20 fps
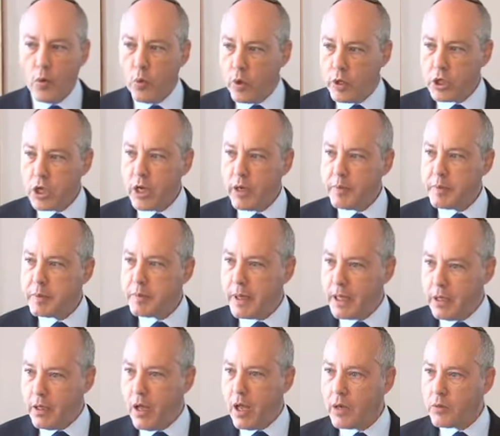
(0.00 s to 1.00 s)
which helps me
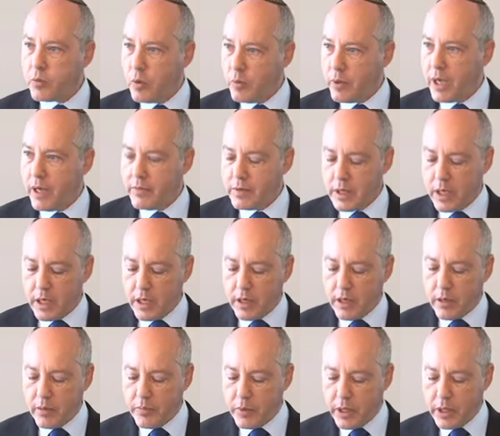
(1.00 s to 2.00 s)
a lot when we have to
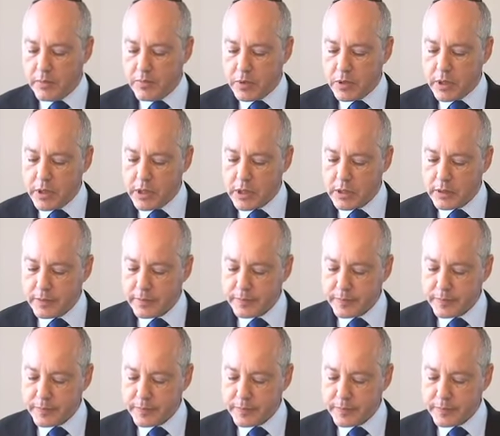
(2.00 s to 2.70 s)
edit our papers.